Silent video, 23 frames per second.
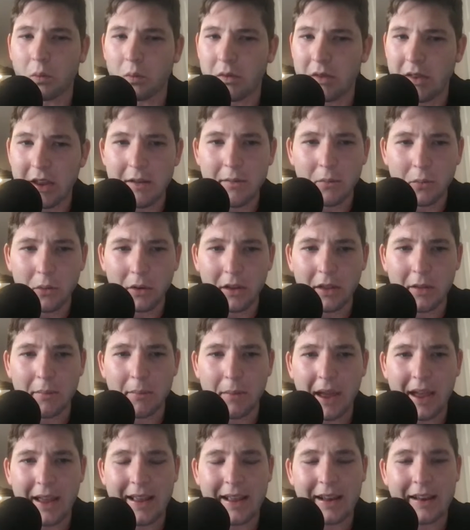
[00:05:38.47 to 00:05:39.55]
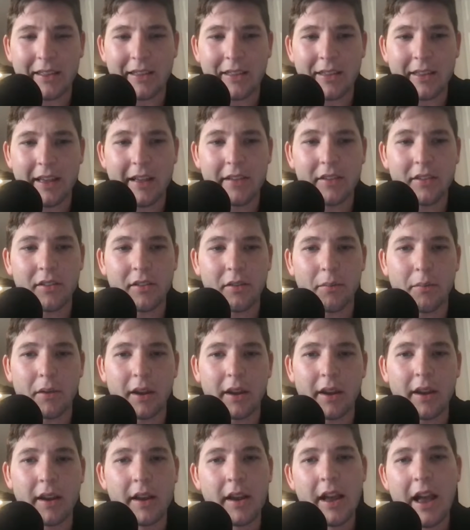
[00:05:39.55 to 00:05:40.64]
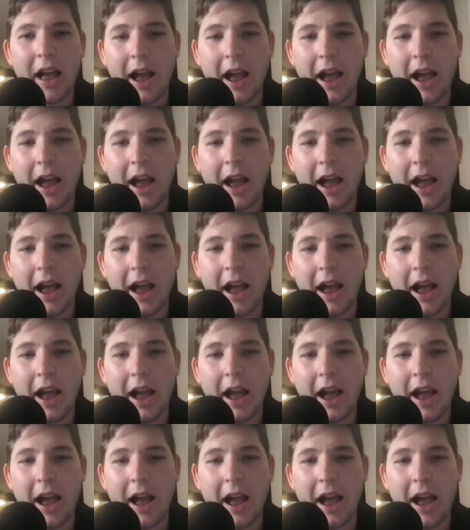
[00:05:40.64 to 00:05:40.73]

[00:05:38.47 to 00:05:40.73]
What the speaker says: didn't really make any sense to me.